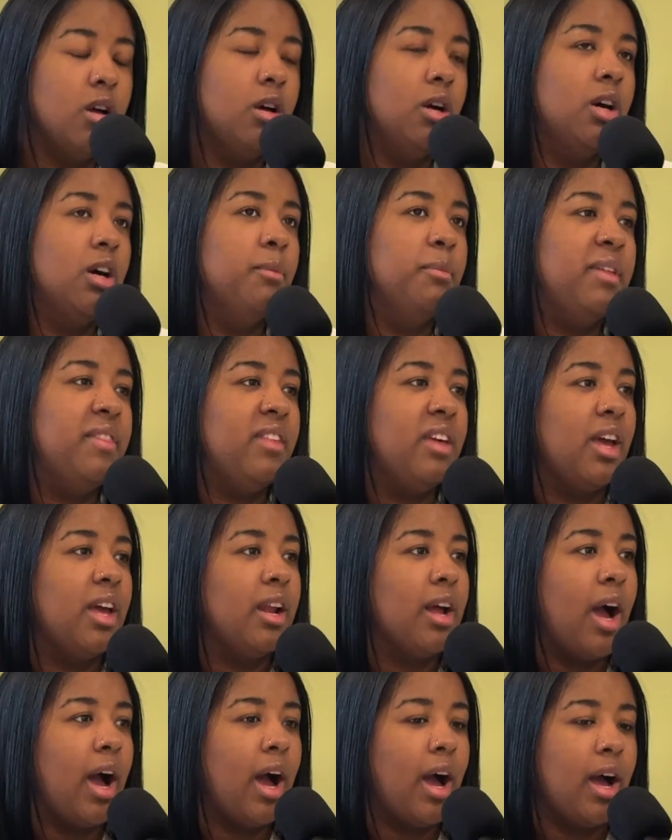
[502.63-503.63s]
And
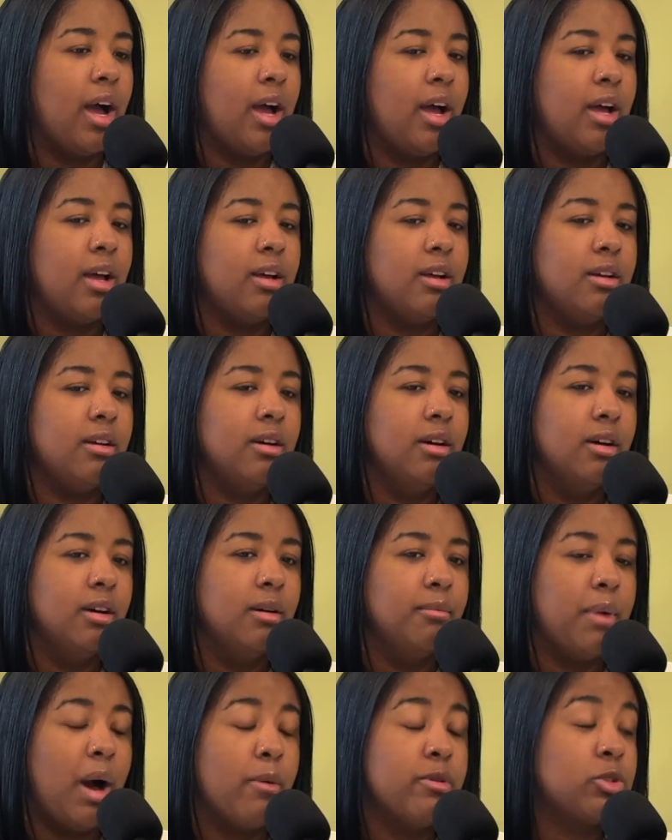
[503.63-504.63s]
then I
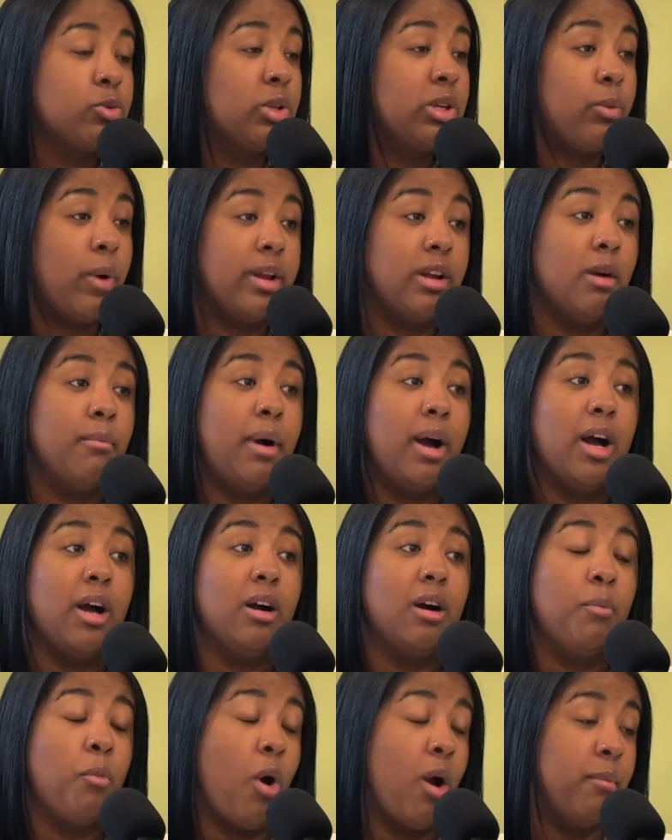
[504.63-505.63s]
was really waiting on my
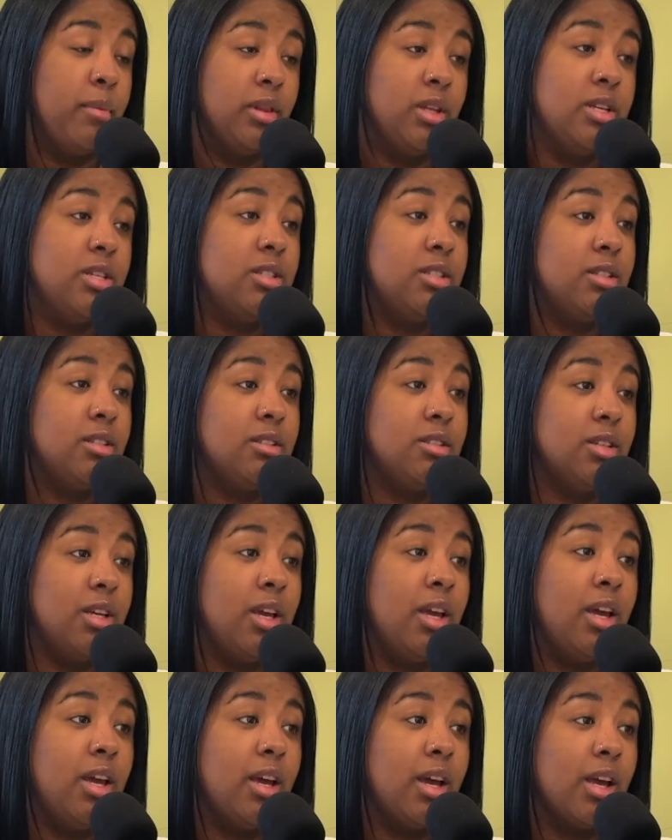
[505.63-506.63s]
apartment lease
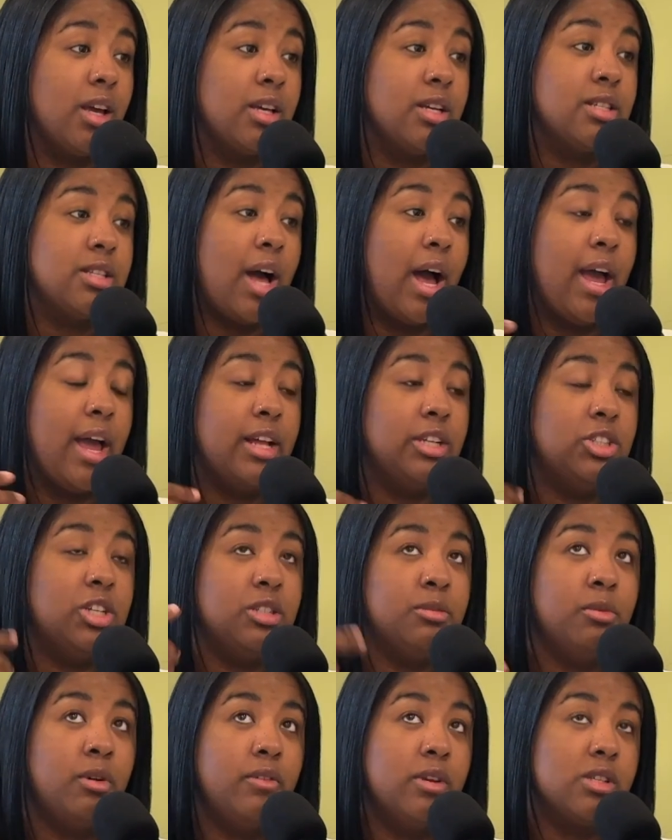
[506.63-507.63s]
to end because I had
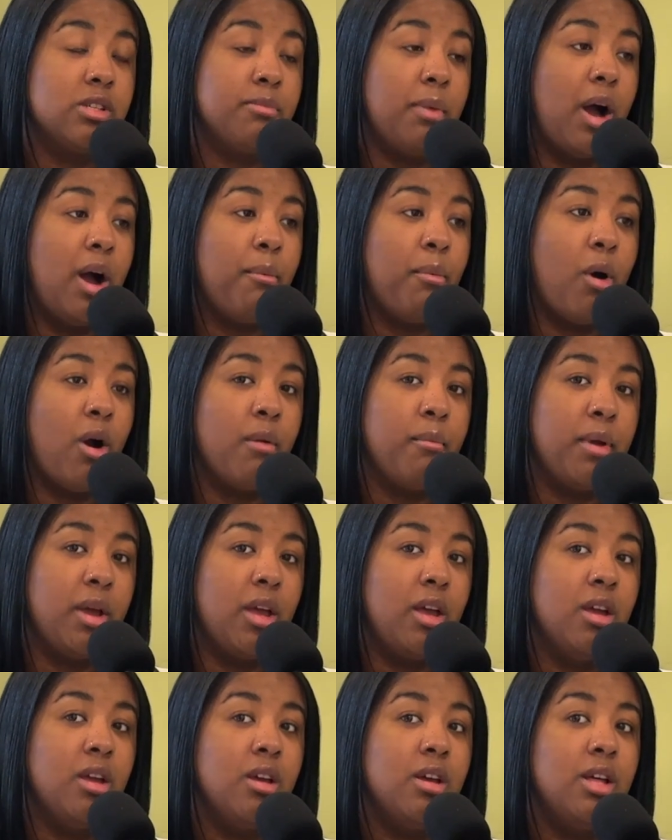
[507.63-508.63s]
just moved into my
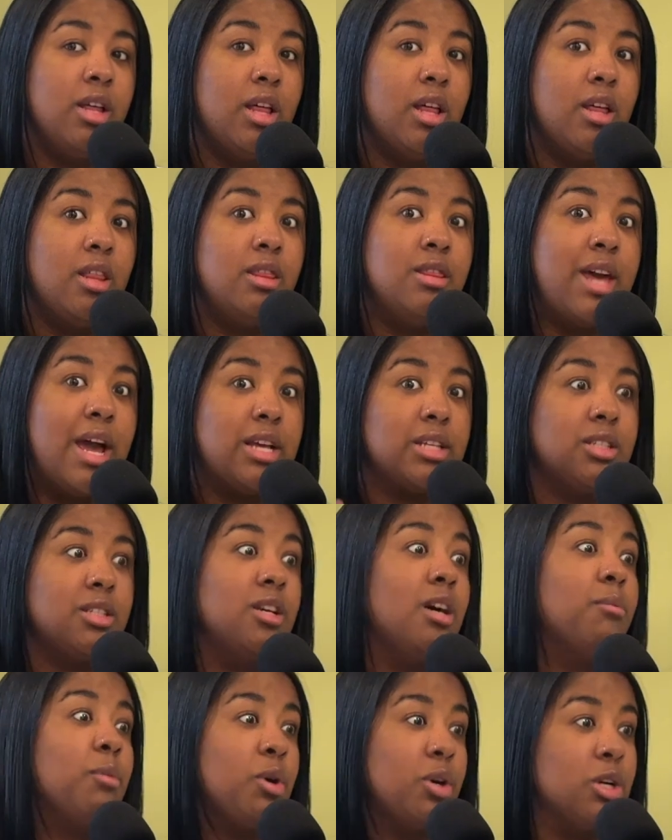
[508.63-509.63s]
apartment that
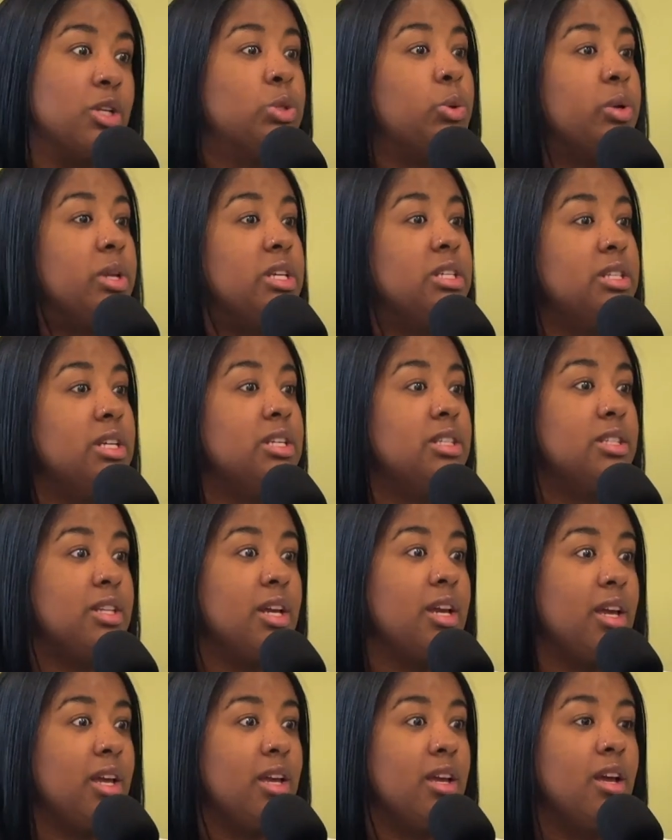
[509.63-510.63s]
summer of
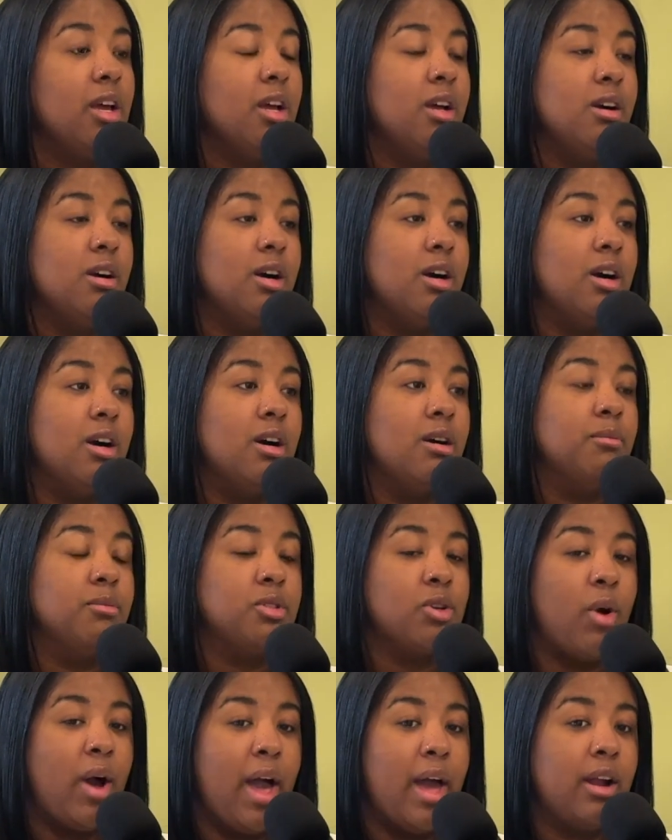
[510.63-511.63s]
2016. Yeah.
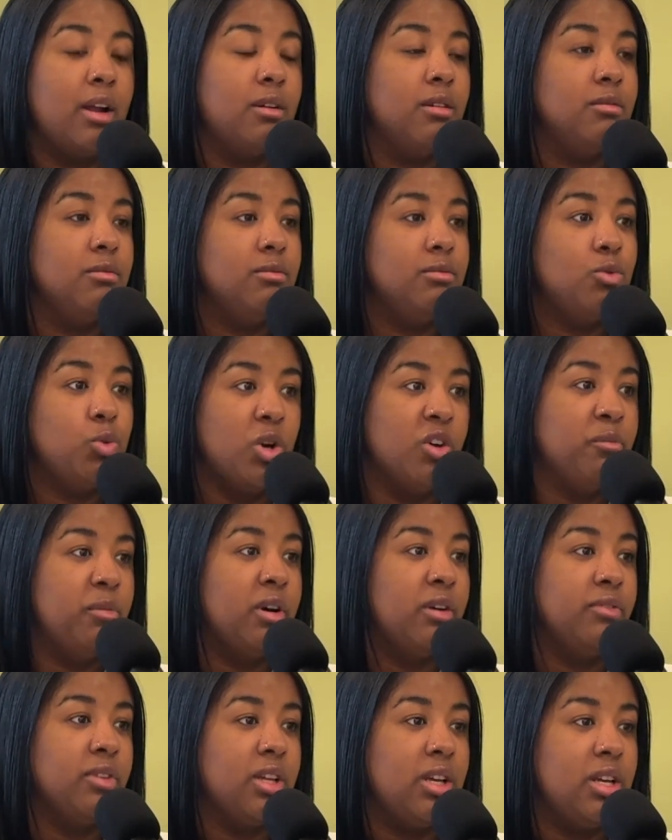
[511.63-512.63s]
So I had a
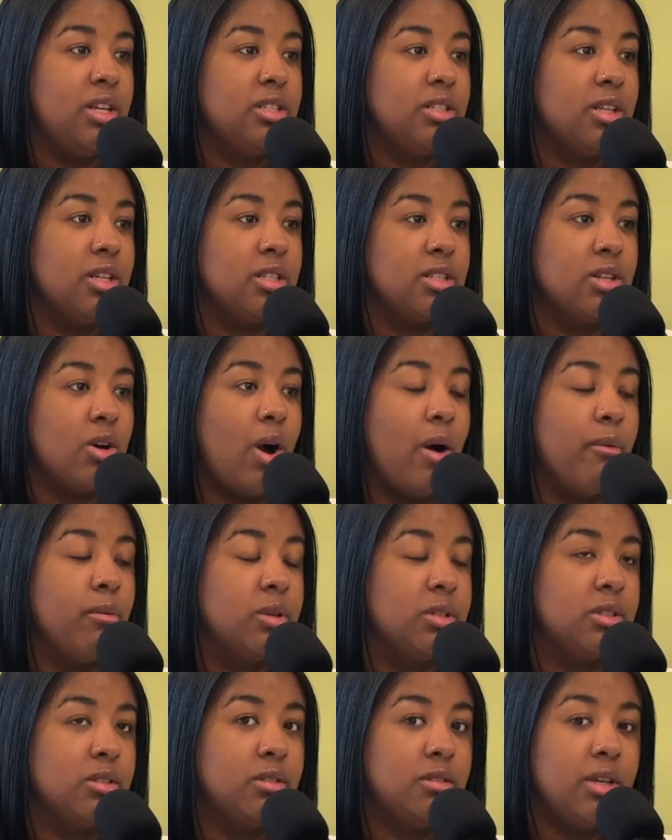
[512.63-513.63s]
12-month lease, and so I
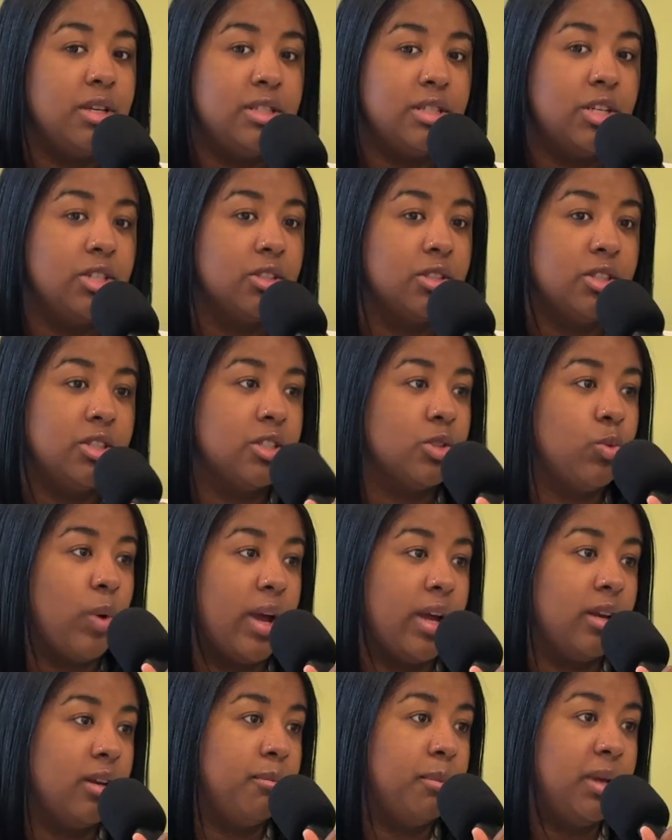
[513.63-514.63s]
was essentially just
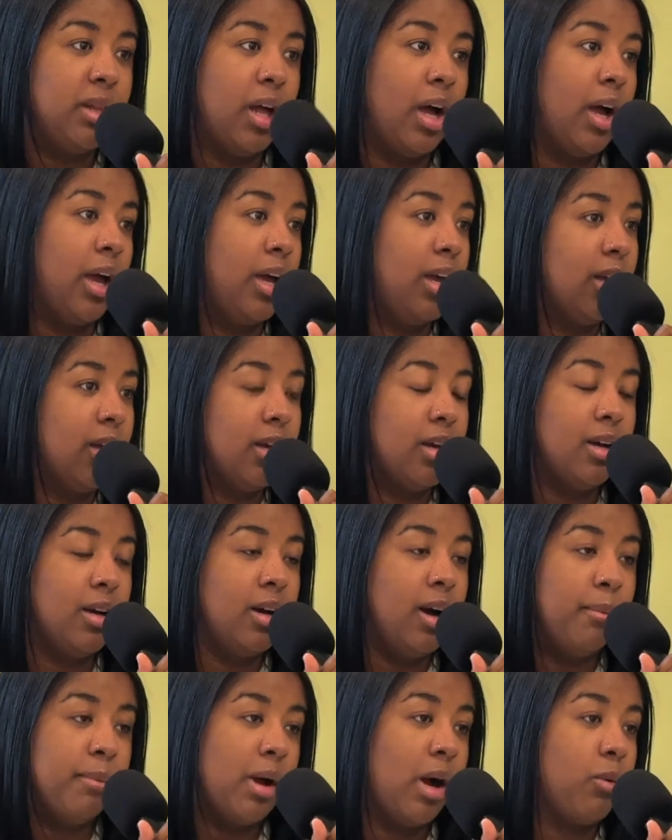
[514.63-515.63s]
waiting to be like,
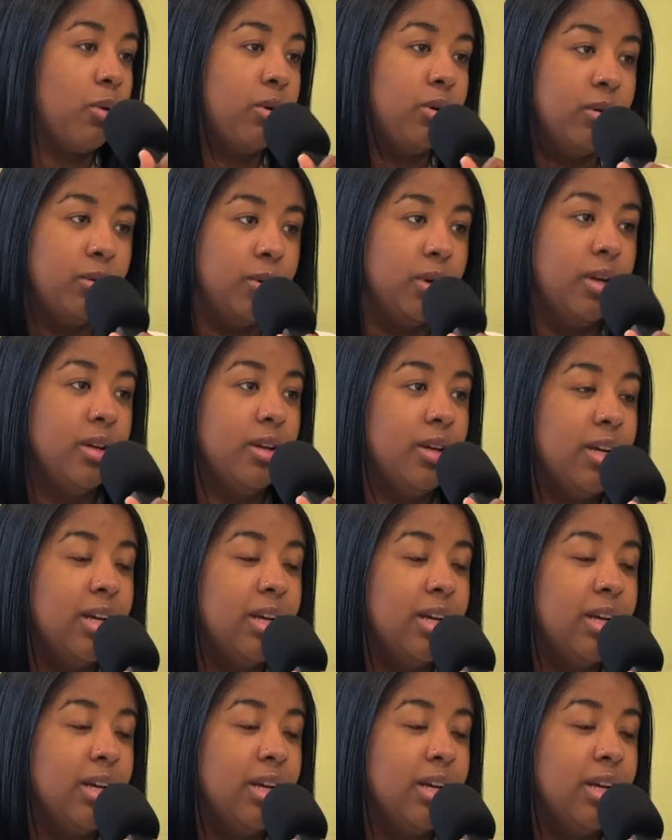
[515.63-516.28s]
I'm not renewing.